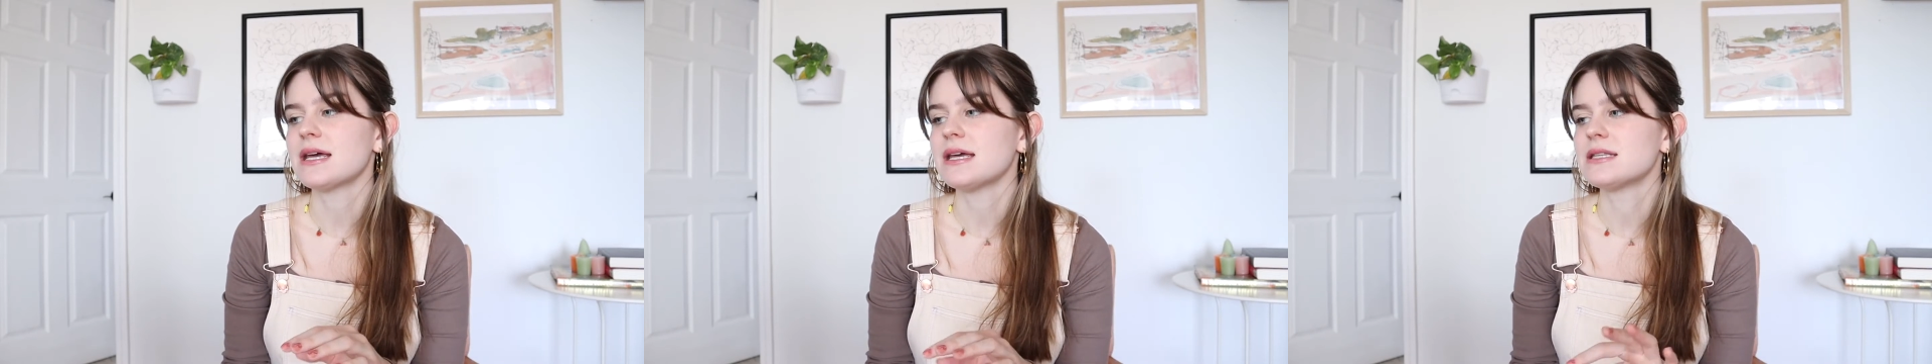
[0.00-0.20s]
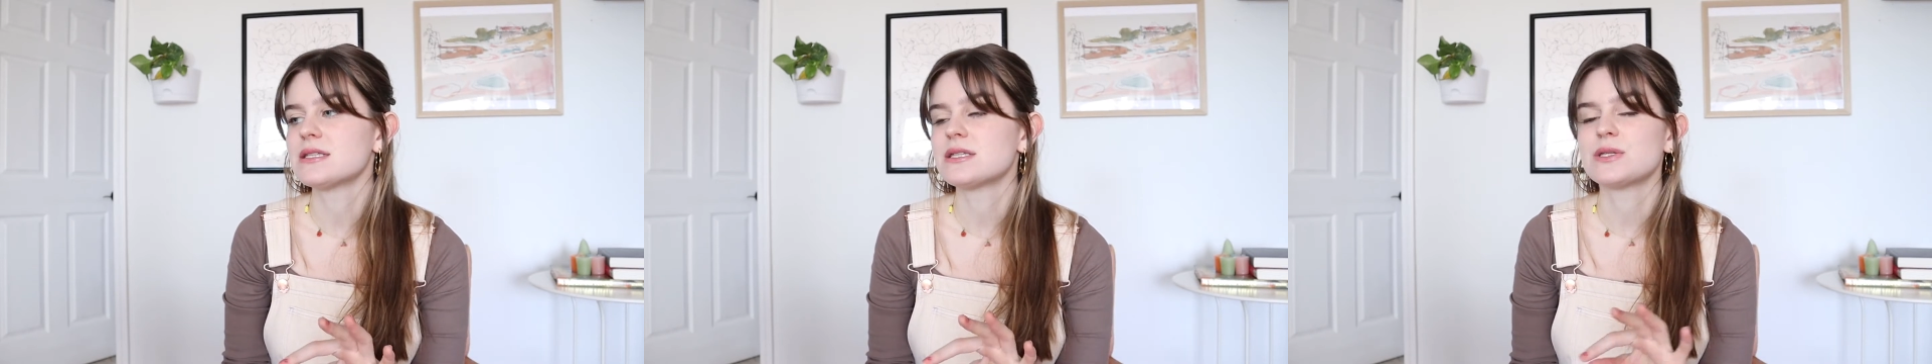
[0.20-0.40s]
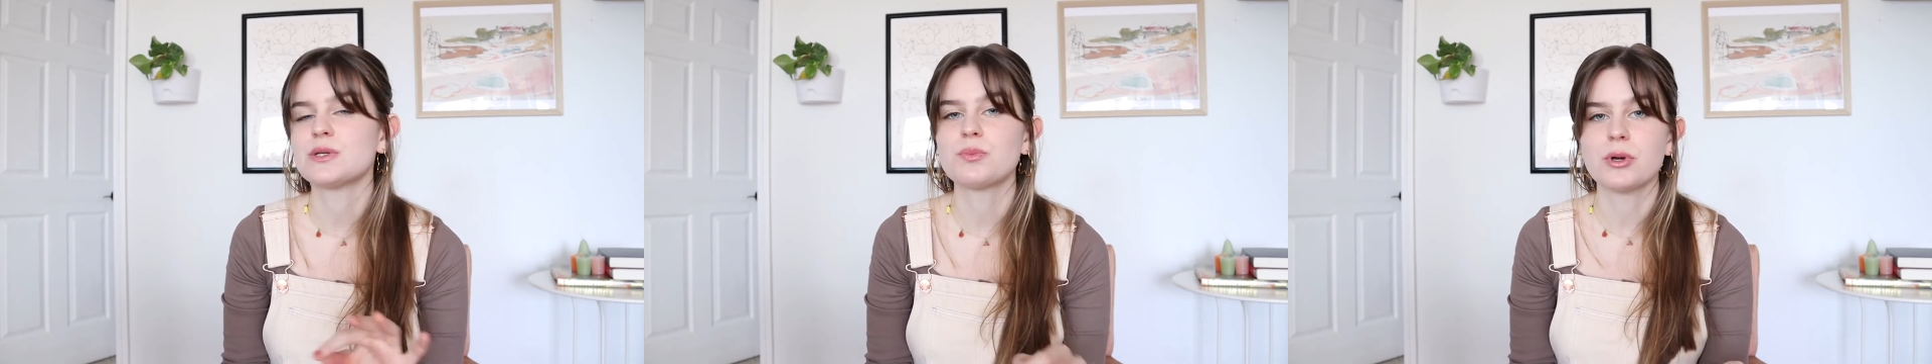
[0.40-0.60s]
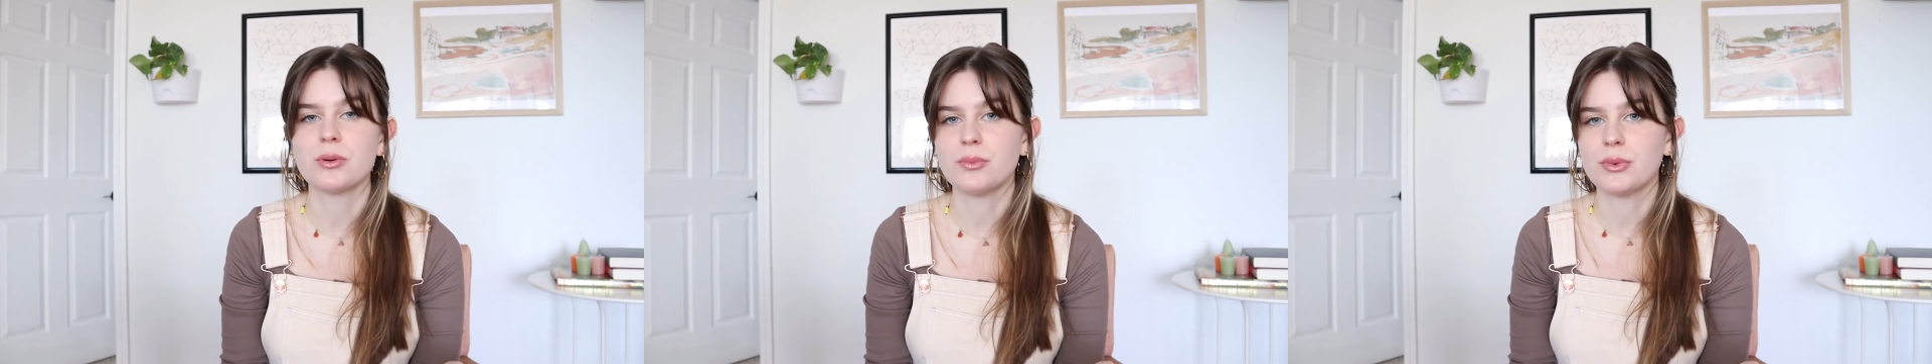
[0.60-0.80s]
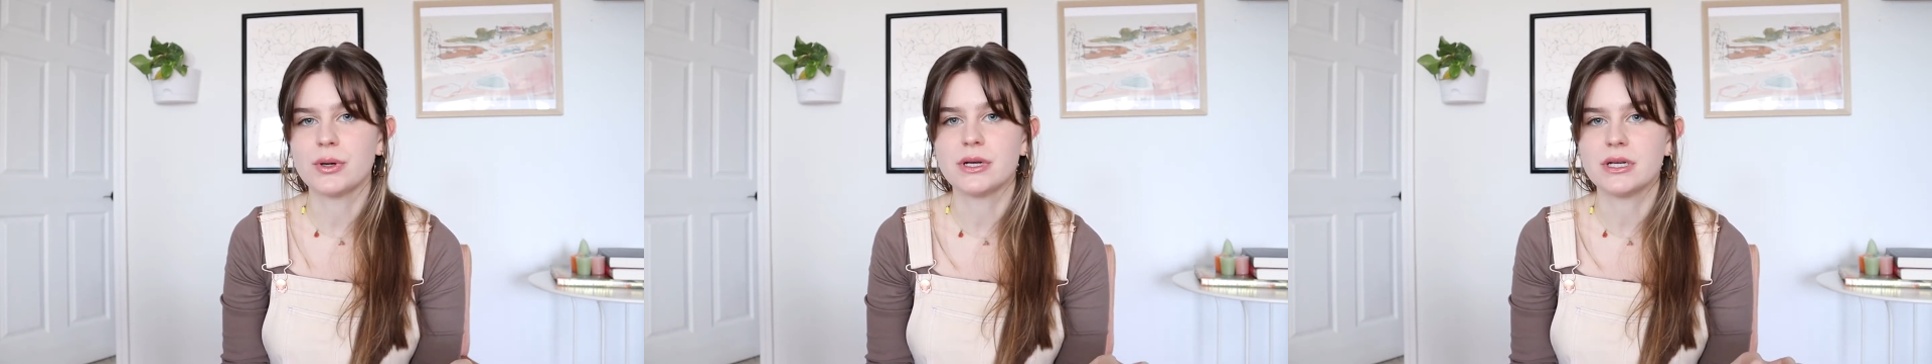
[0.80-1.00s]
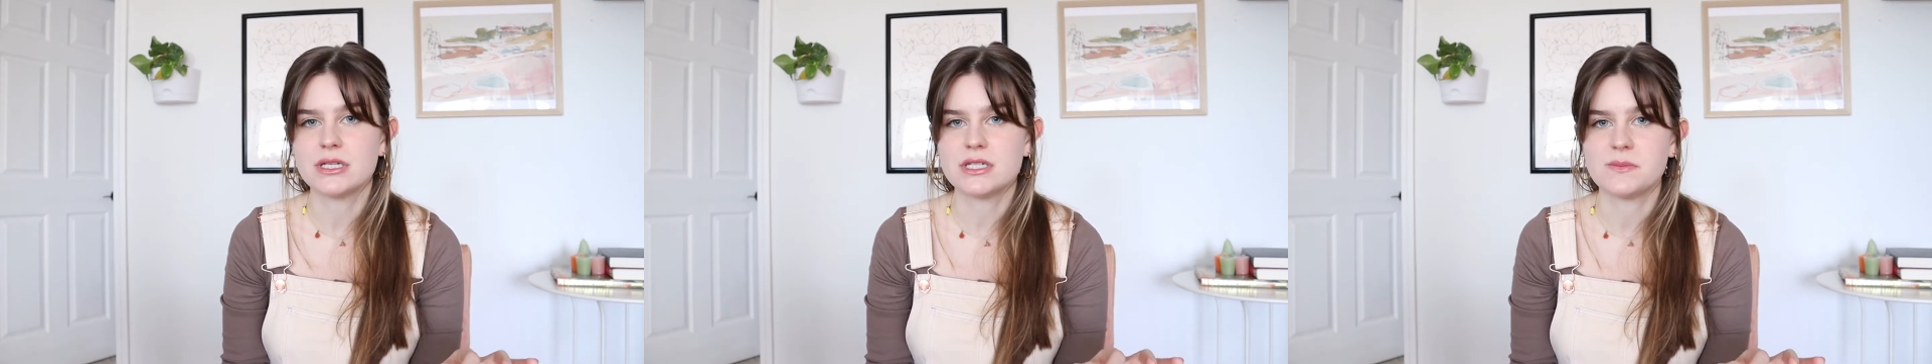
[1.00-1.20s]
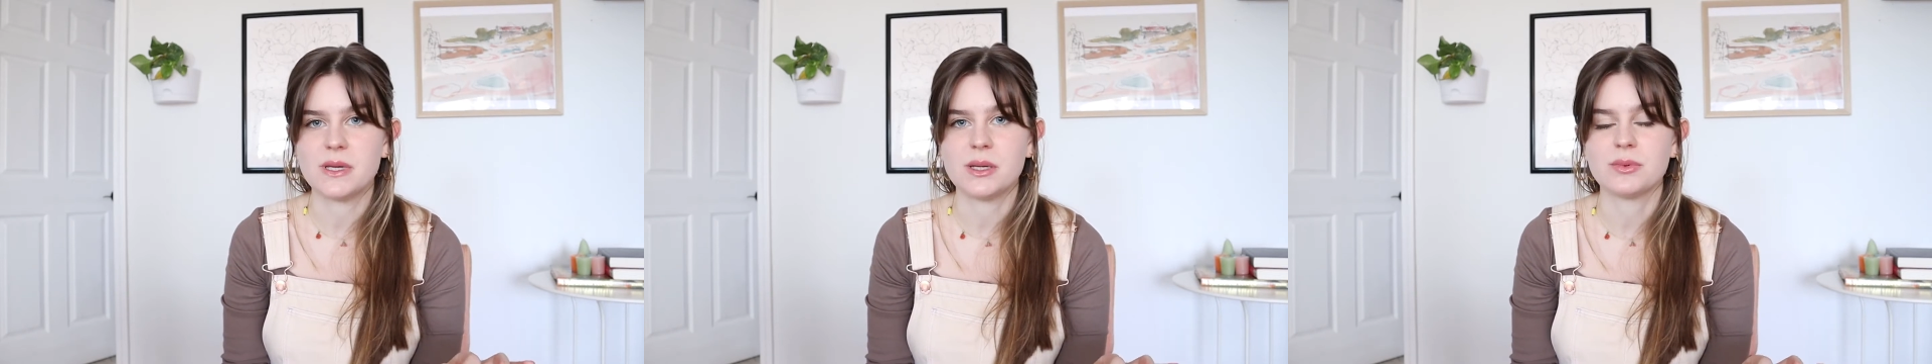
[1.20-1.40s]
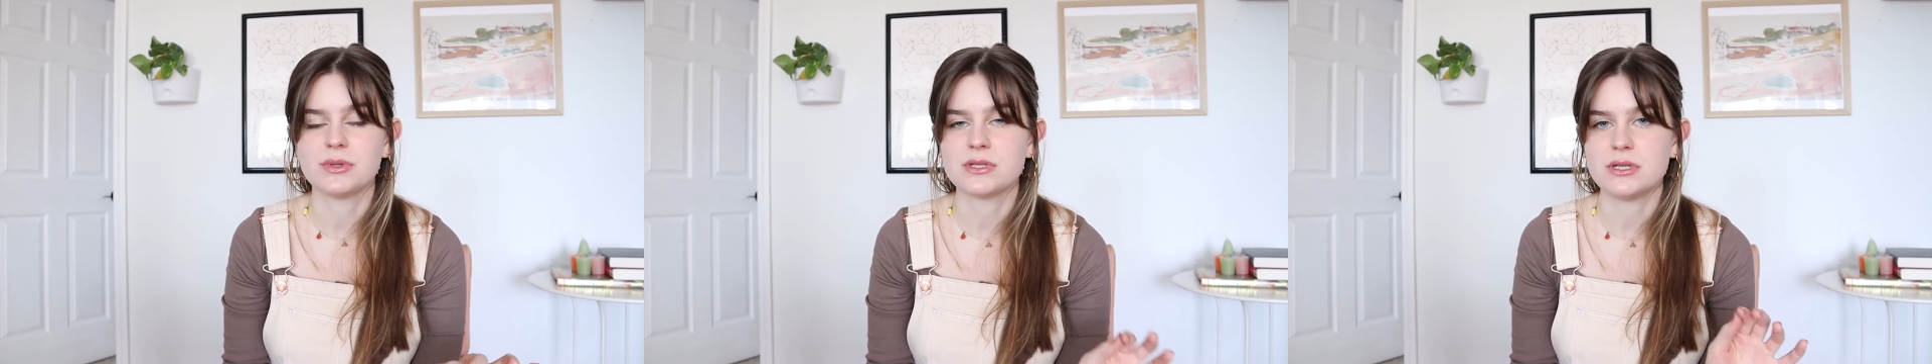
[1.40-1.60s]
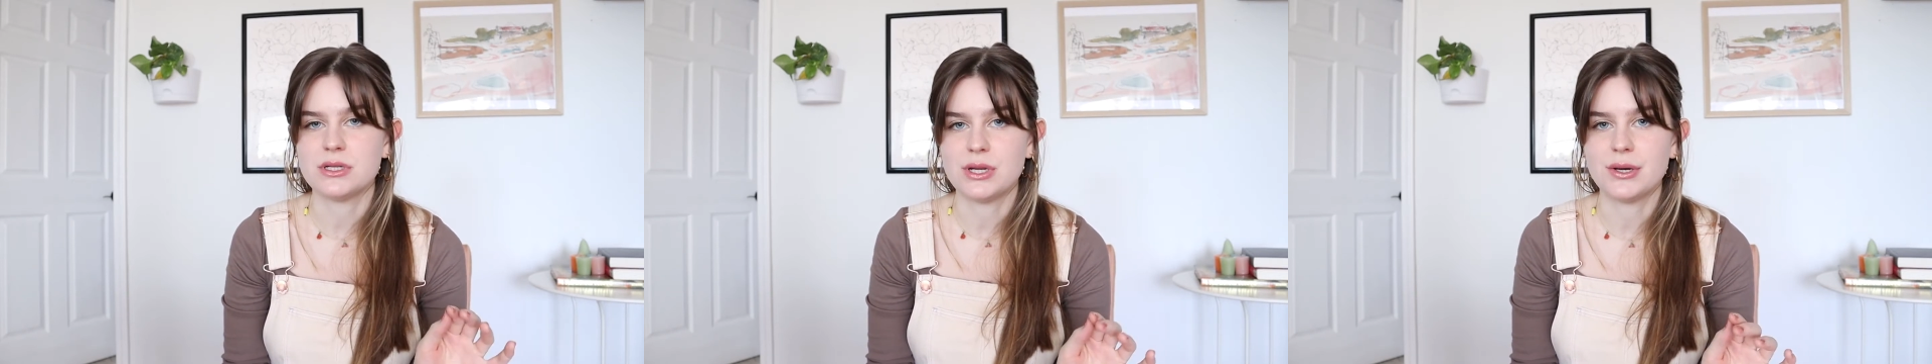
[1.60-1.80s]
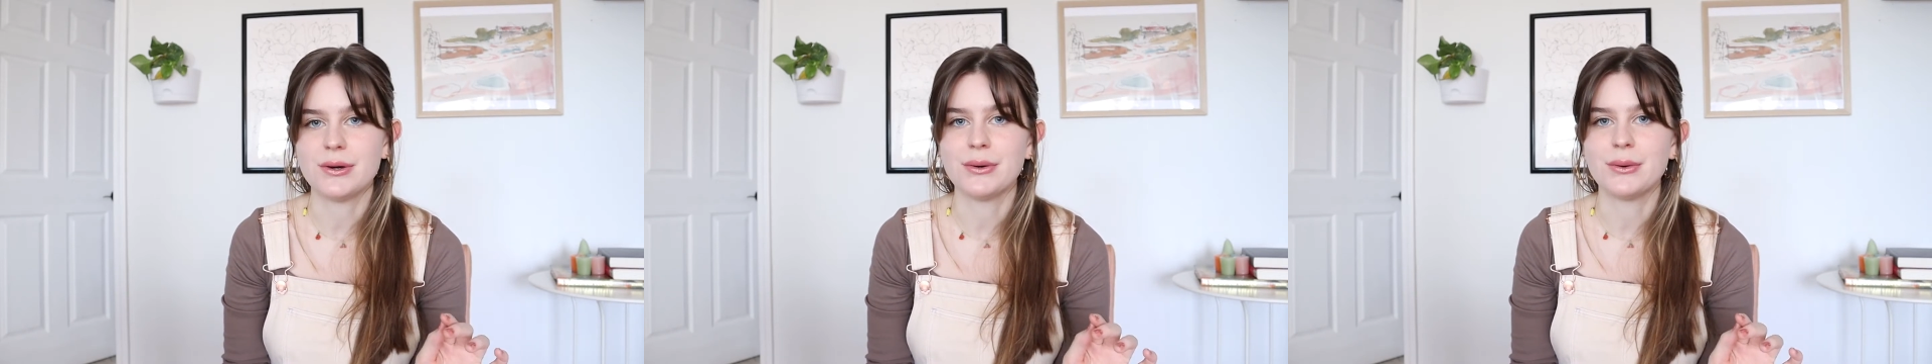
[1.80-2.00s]
It's super important to be able to
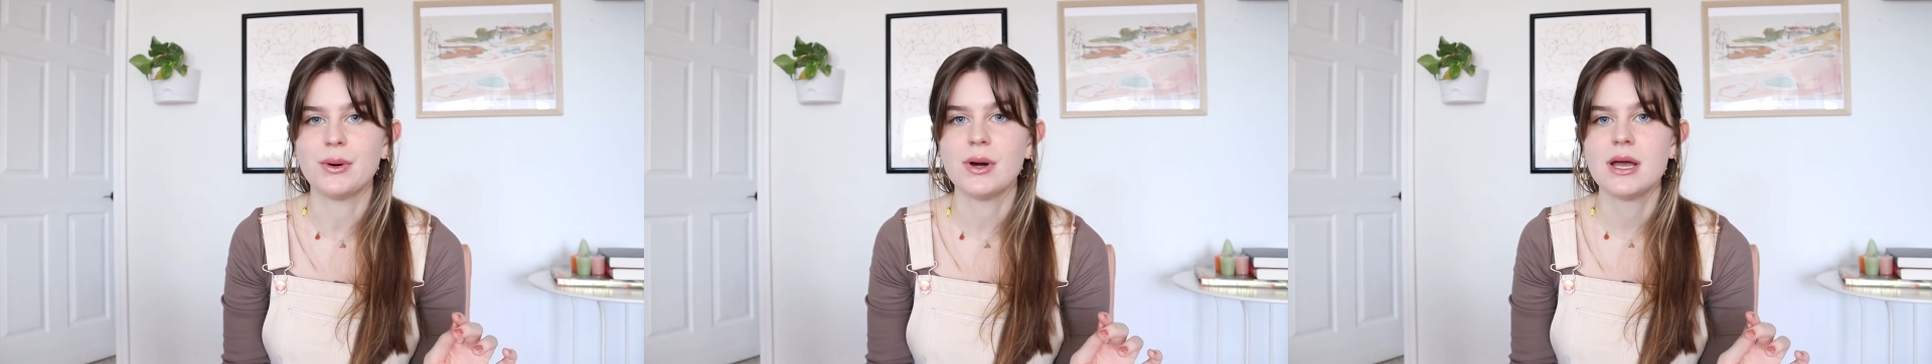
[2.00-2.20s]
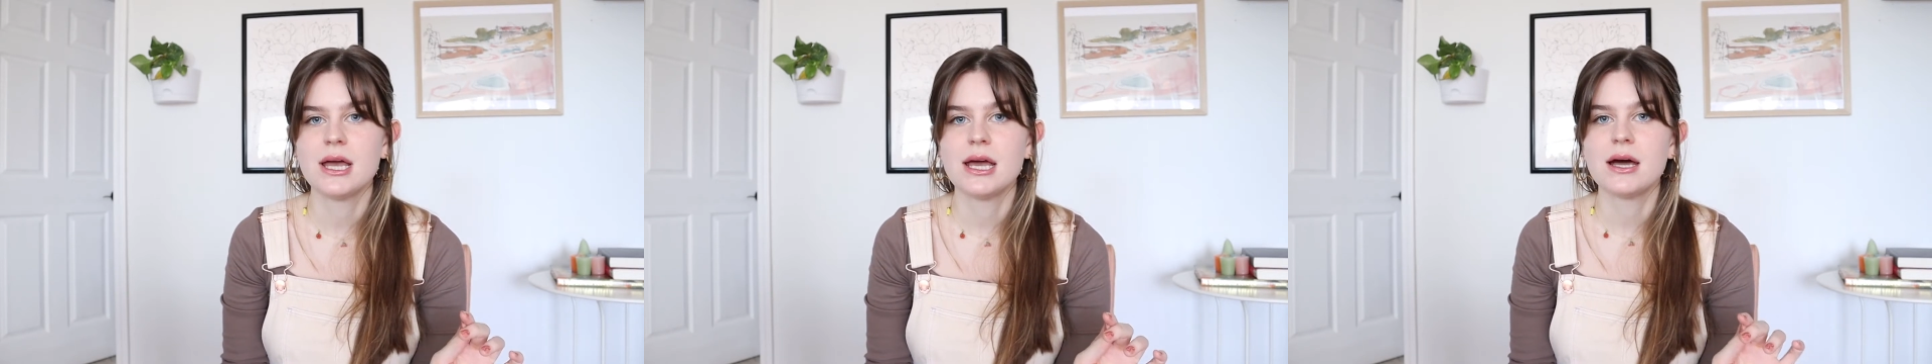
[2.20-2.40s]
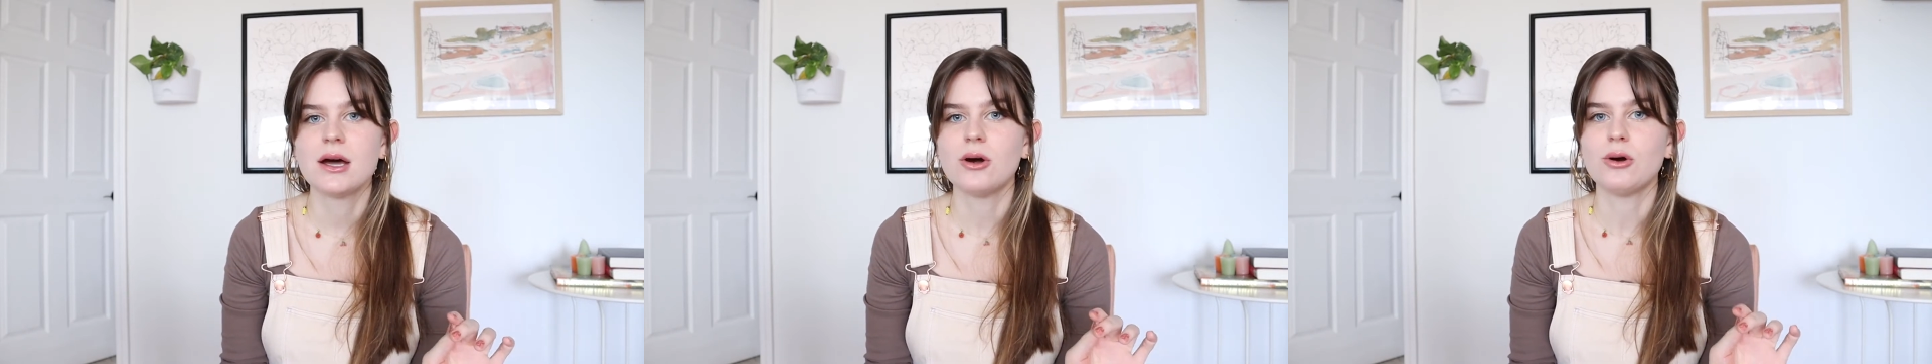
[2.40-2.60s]
know